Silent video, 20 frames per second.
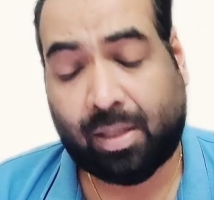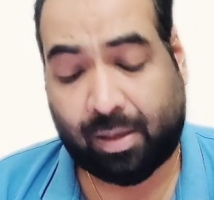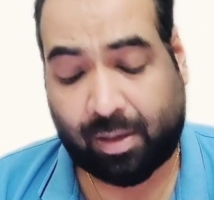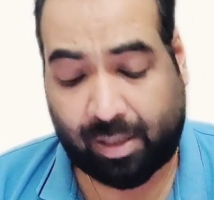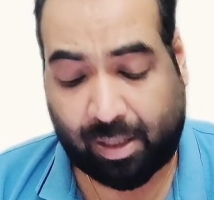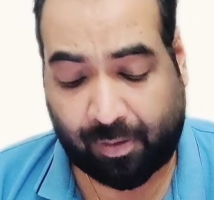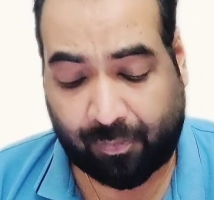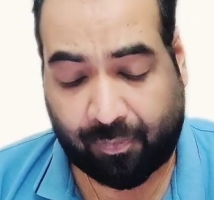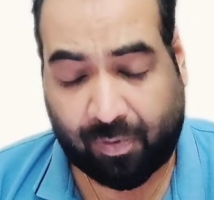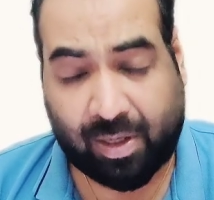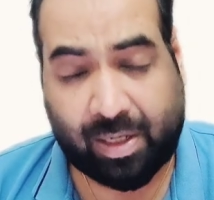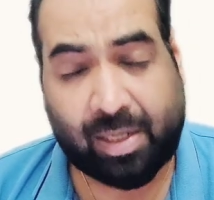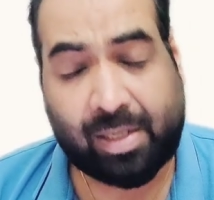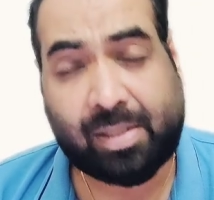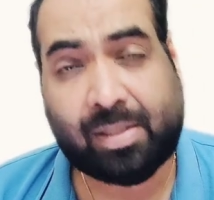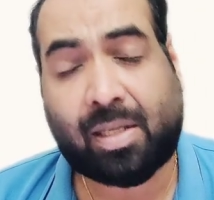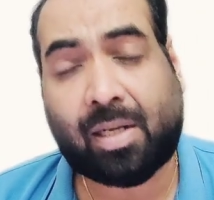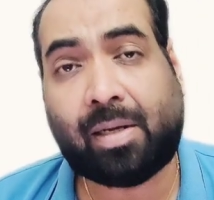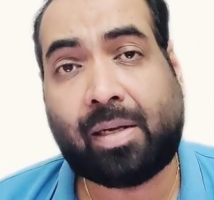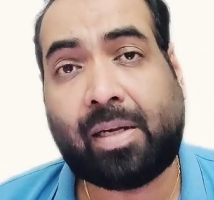then what
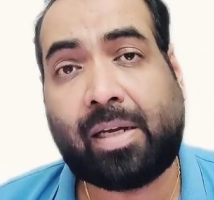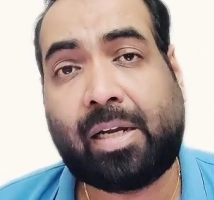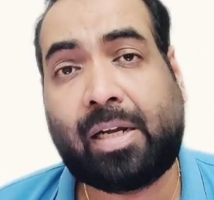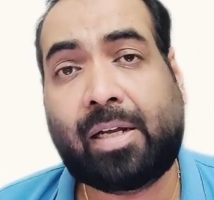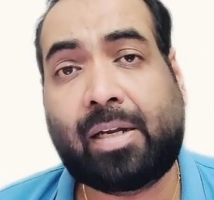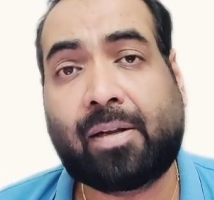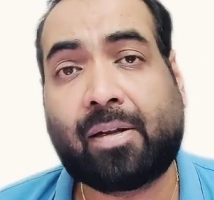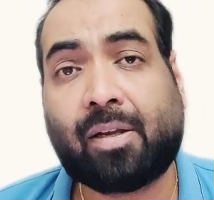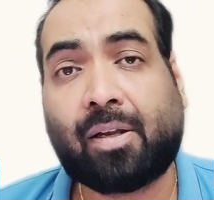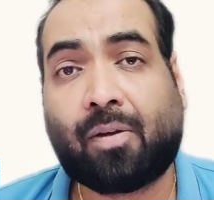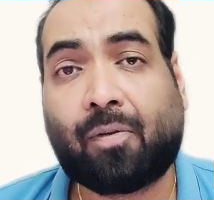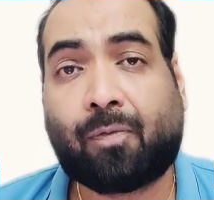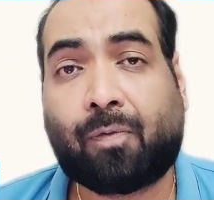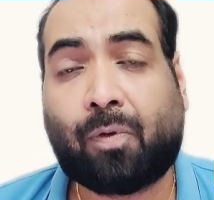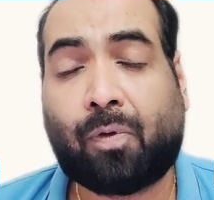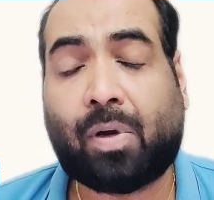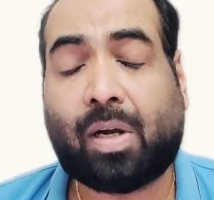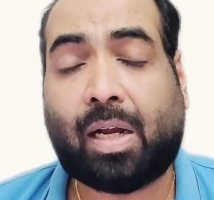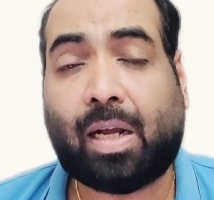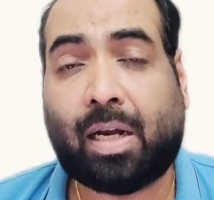is the need
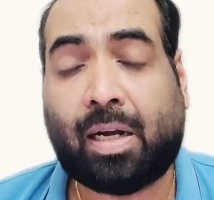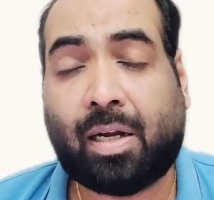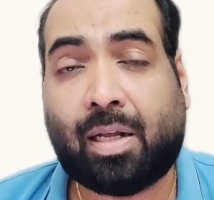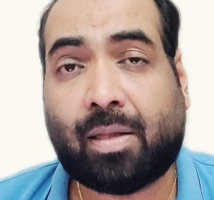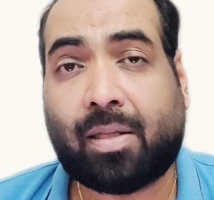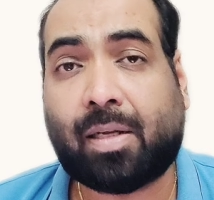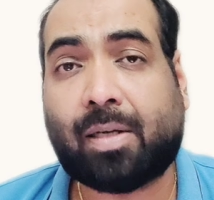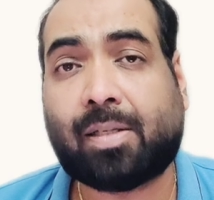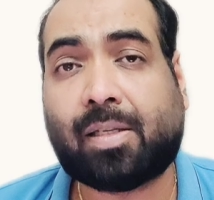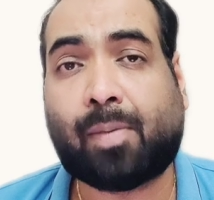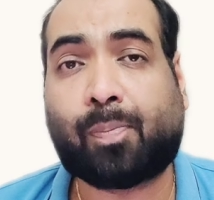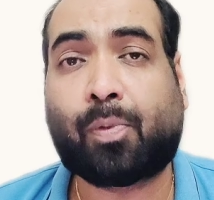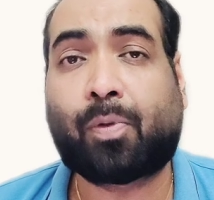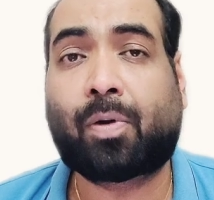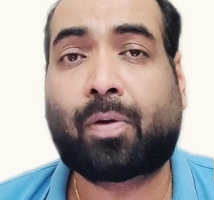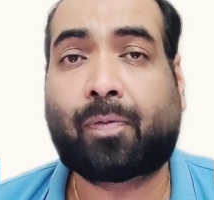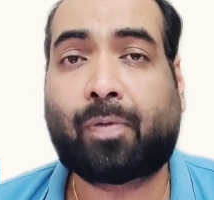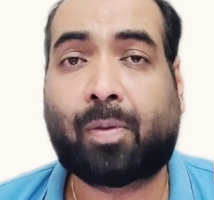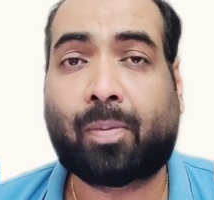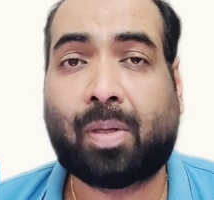for another
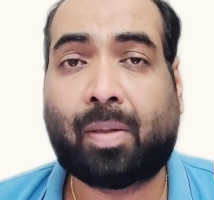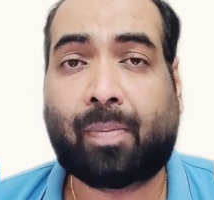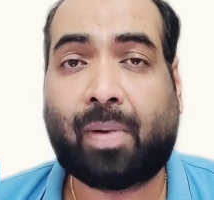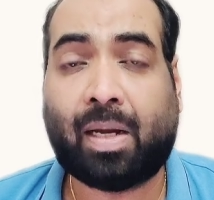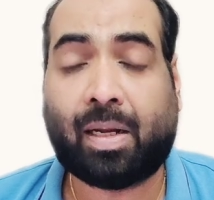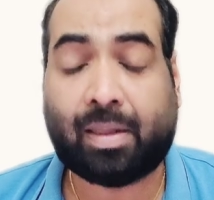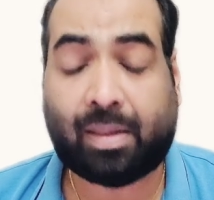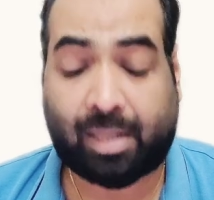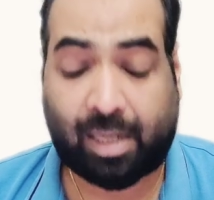support from the bank?